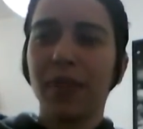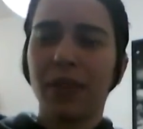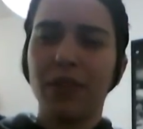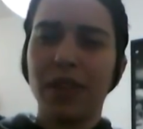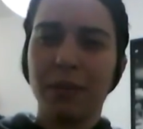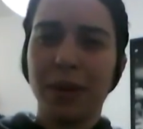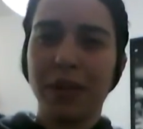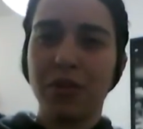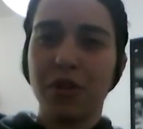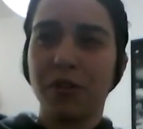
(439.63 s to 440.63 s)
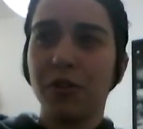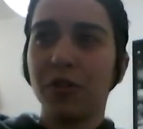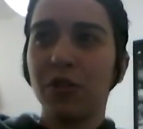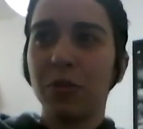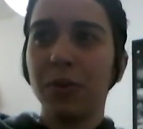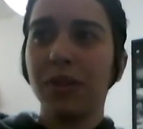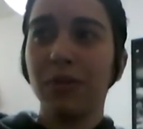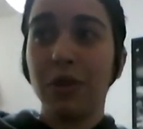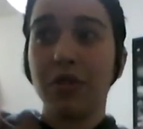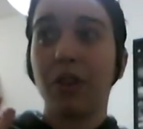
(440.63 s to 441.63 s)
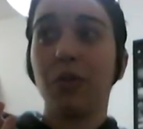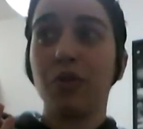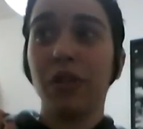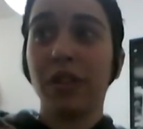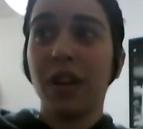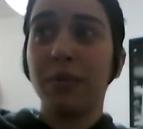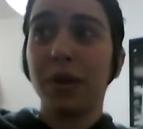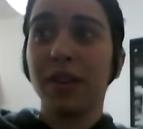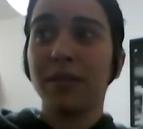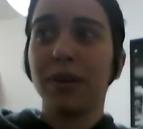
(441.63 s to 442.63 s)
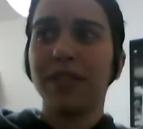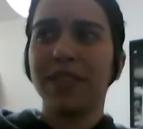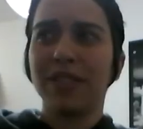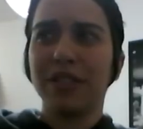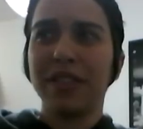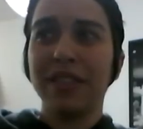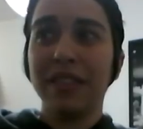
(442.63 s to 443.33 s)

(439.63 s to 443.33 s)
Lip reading: If you think mason jars are stupid, which I originally thought because my sister,